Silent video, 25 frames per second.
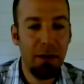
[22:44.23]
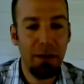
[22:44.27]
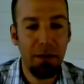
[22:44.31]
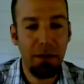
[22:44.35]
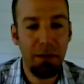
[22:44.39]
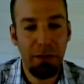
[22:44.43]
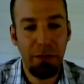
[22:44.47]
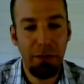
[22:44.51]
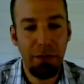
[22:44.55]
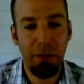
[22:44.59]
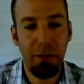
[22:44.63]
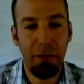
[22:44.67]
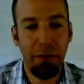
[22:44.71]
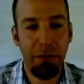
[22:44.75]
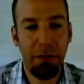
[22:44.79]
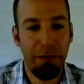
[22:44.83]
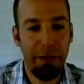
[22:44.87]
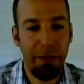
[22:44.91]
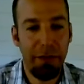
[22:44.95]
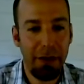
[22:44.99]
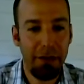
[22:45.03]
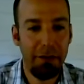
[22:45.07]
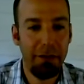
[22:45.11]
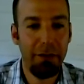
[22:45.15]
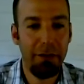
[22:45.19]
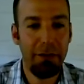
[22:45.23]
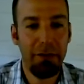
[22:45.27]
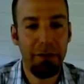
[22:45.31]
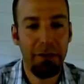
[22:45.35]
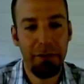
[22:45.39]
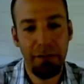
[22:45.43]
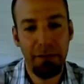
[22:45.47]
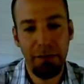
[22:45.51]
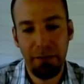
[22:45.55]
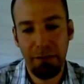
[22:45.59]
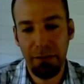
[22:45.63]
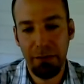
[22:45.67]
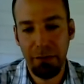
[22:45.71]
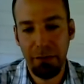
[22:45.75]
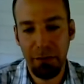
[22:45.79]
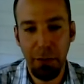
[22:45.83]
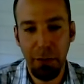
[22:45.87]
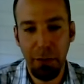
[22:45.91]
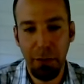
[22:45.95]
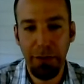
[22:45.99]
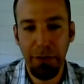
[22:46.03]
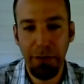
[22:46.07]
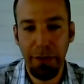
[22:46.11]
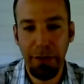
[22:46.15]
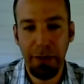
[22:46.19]
little things do
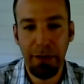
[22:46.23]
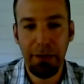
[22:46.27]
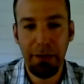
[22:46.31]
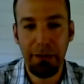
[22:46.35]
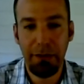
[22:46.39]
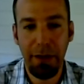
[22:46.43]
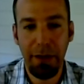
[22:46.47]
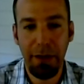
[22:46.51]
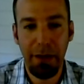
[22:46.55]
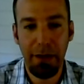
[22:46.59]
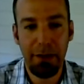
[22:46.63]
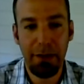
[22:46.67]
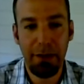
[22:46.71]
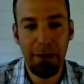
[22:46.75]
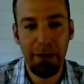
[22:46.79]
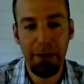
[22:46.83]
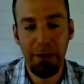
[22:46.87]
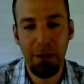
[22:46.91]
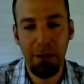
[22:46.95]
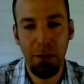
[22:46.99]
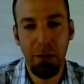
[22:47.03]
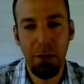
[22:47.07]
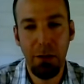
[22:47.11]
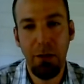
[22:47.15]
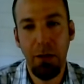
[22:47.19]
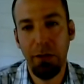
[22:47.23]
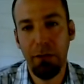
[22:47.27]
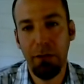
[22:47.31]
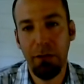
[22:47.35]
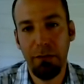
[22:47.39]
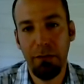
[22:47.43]
things, and you